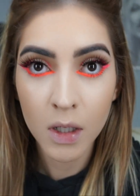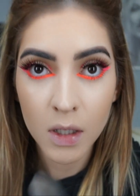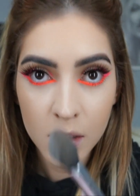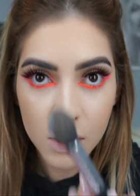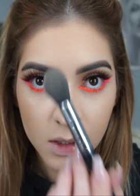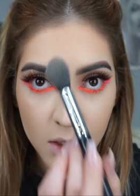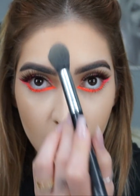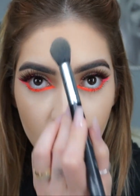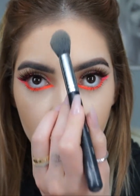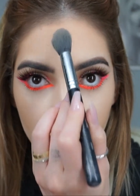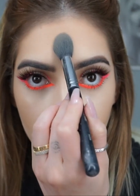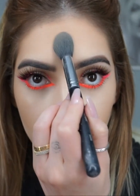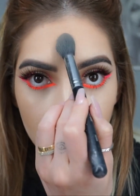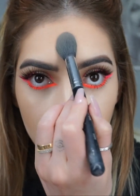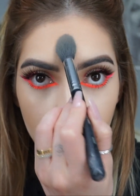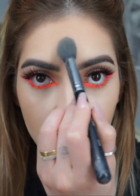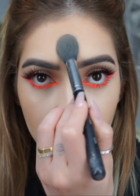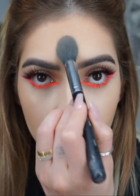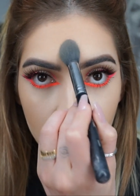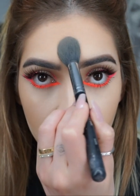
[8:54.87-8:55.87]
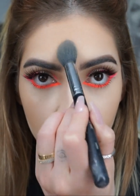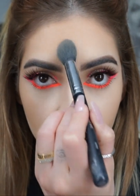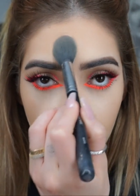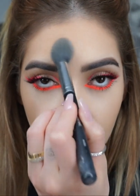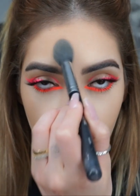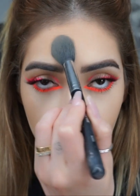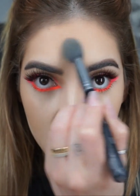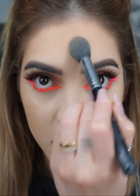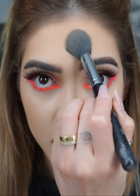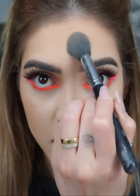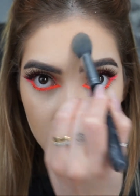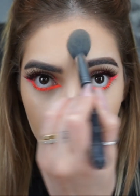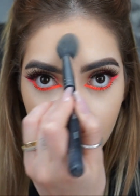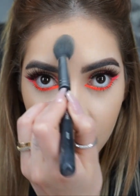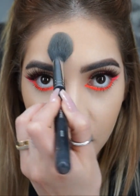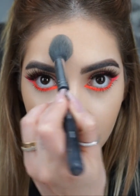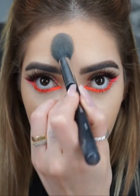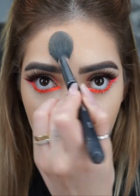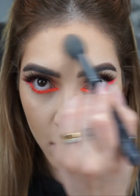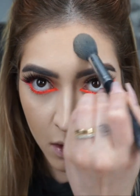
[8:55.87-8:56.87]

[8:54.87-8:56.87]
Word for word: It's like candy.